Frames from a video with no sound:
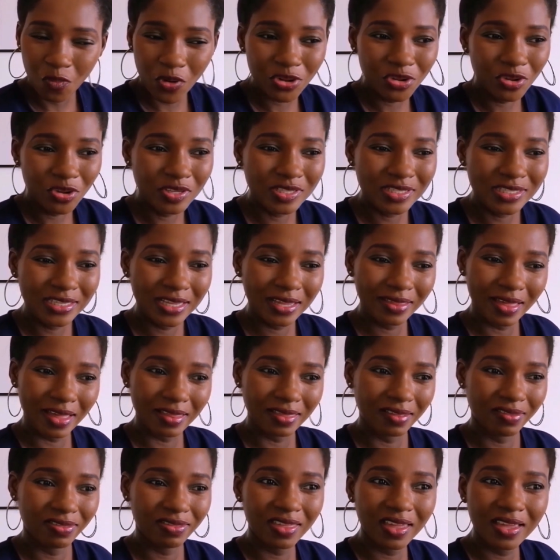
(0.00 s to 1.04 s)
when you see
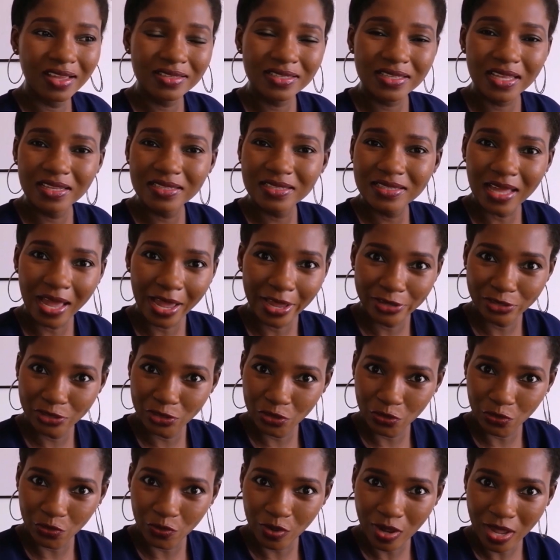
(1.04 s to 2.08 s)
that the things
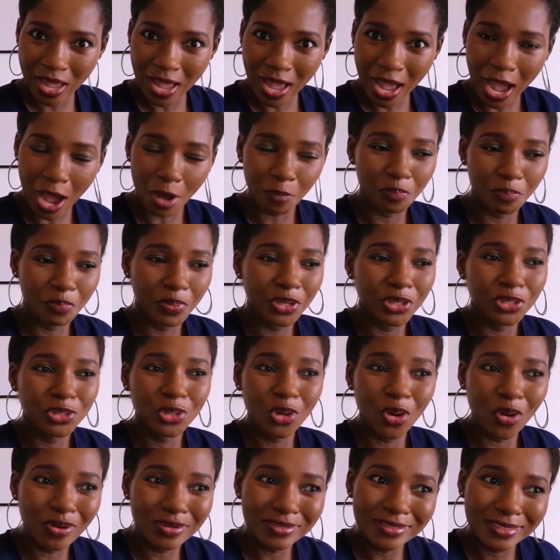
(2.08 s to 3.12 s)
inside you are
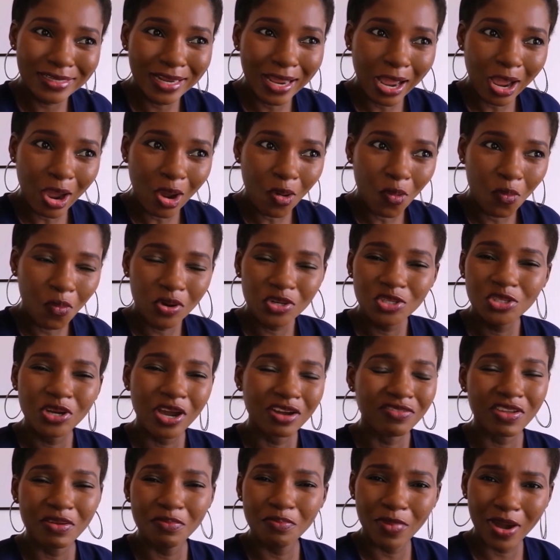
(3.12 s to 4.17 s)
beyond what
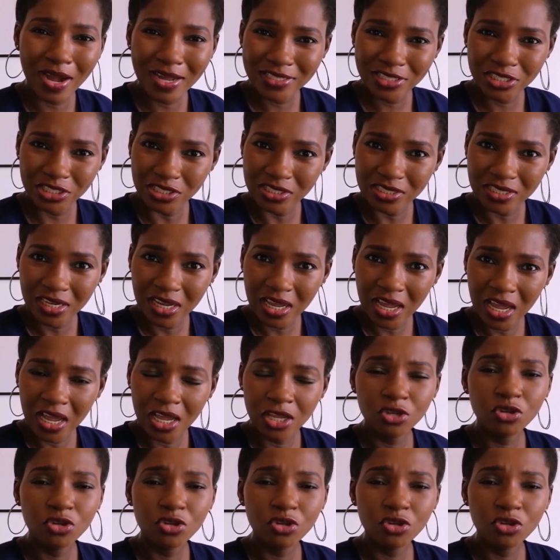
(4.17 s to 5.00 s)
you have imagined,